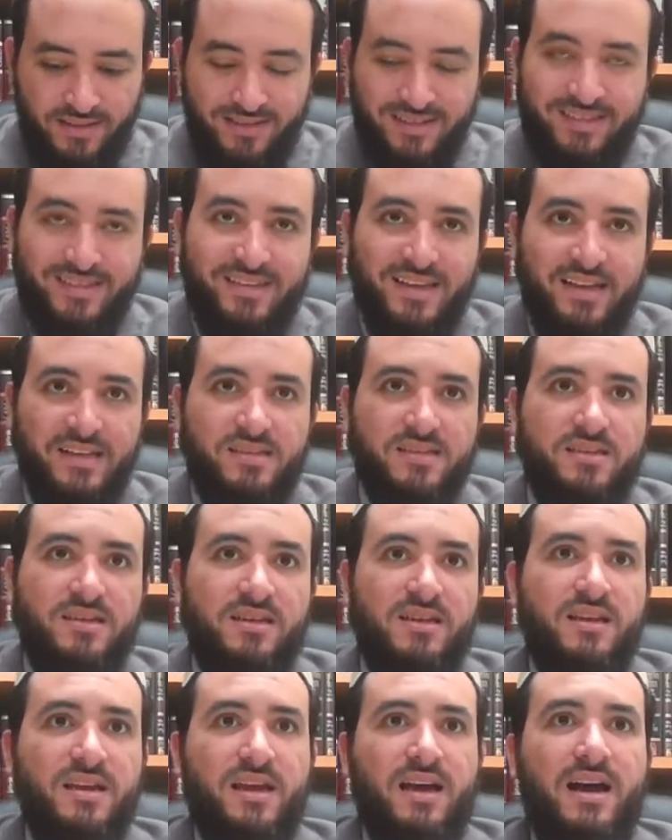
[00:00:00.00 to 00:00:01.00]
details
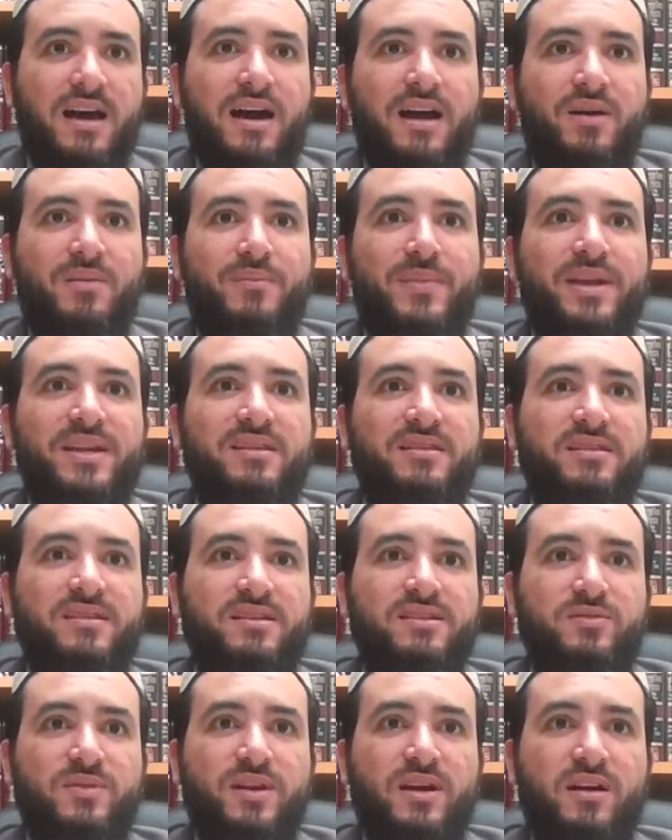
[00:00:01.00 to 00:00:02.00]
many
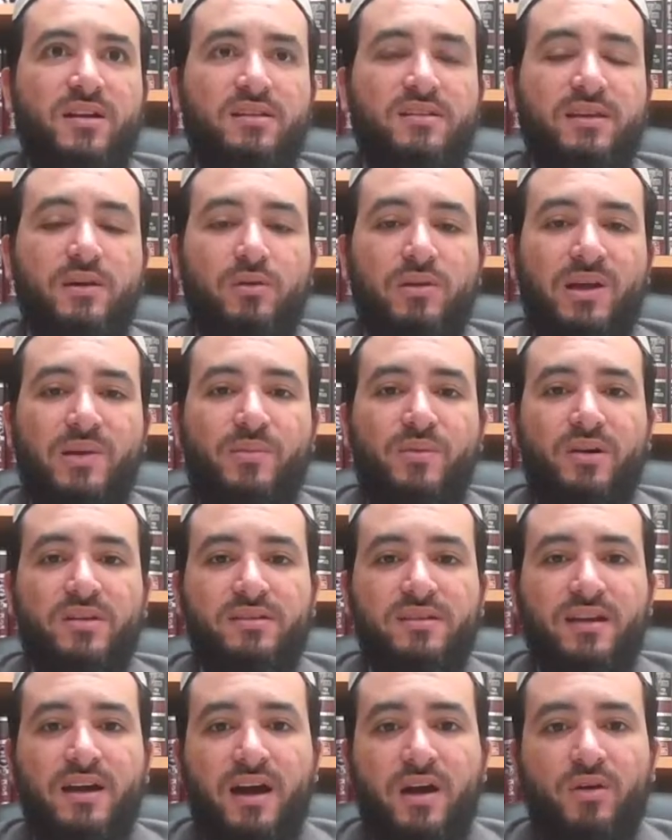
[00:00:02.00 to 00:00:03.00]
things regarding the Olamot
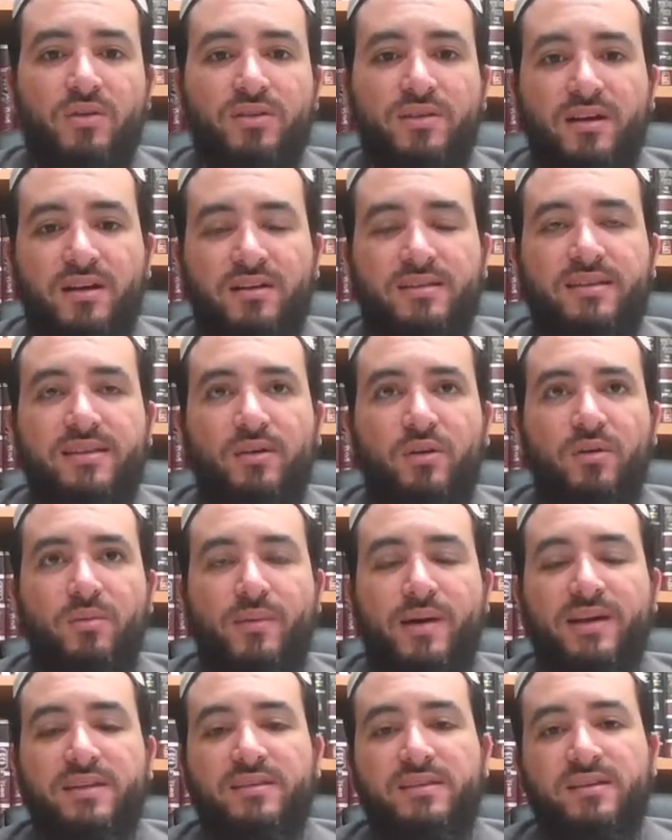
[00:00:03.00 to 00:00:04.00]
and how the
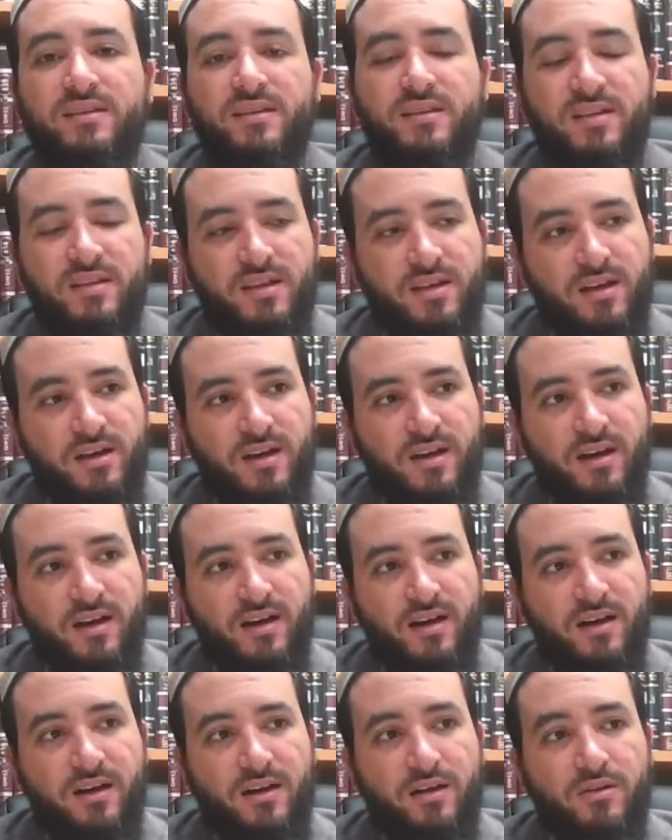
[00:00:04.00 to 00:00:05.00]
Almighty
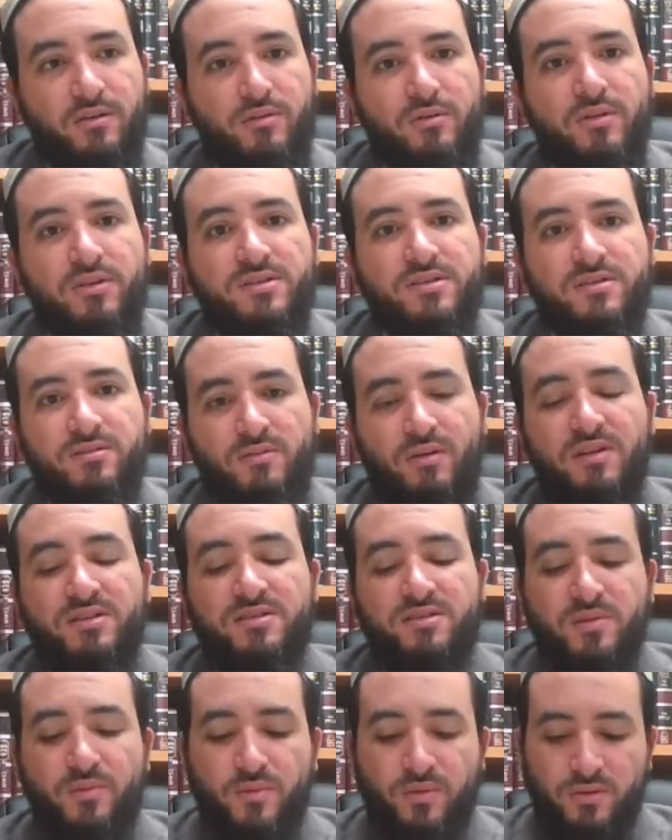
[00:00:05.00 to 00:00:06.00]

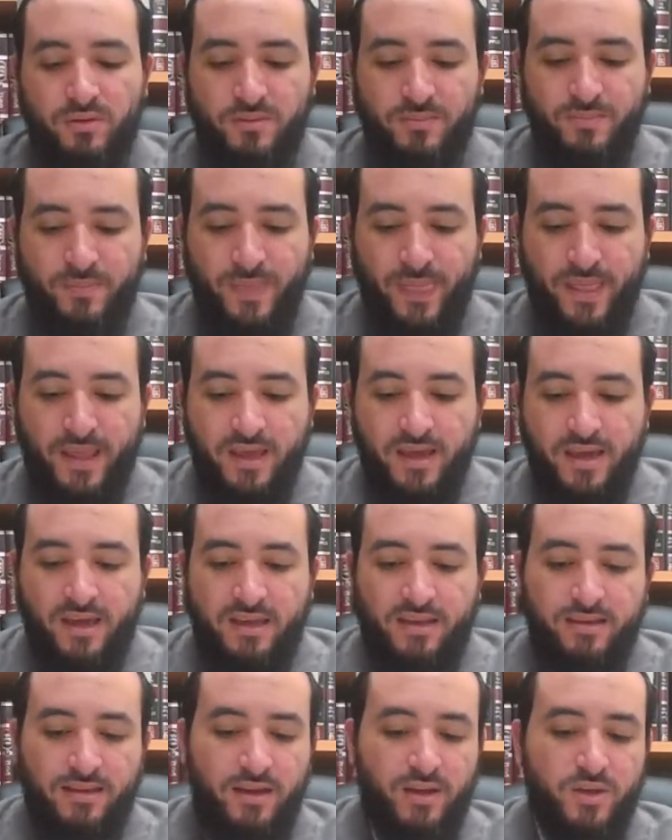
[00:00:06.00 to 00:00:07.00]
runs the world.
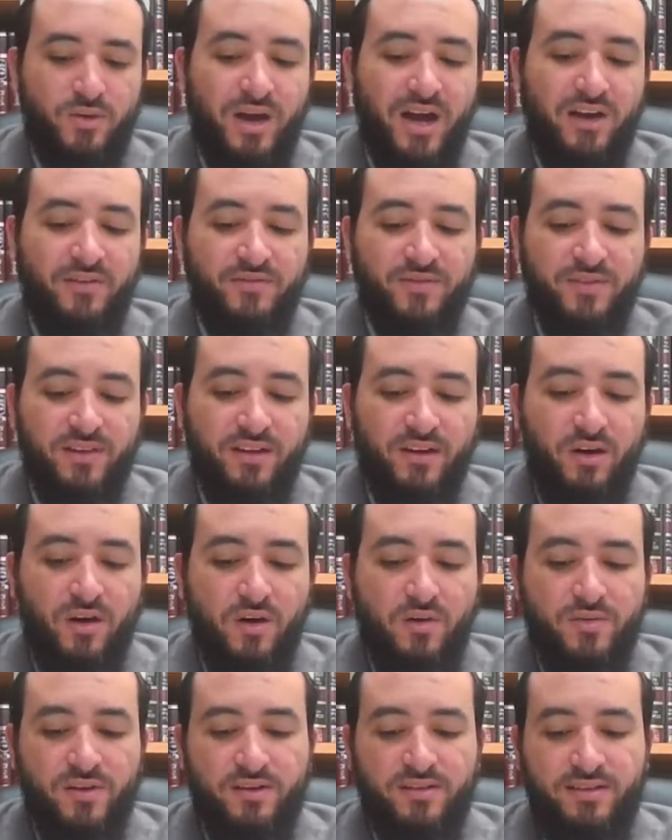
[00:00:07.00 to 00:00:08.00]
Now you have
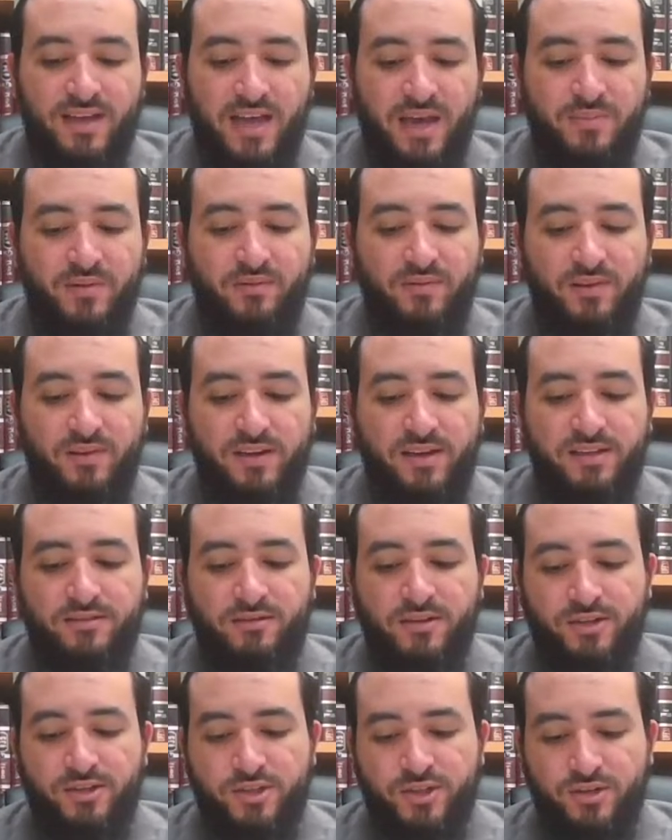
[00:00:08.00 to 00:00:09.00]
other type of
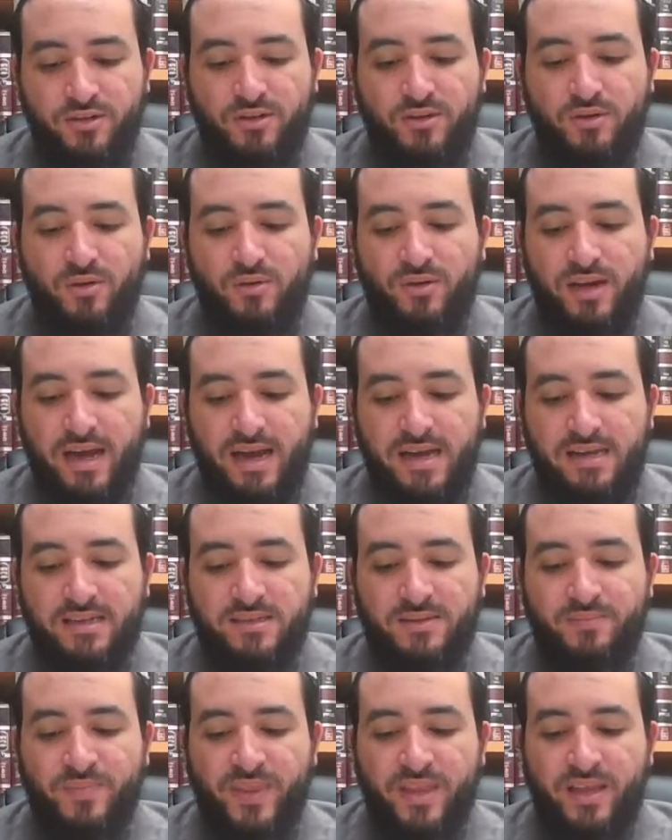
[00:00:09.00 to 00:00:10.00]
literature known as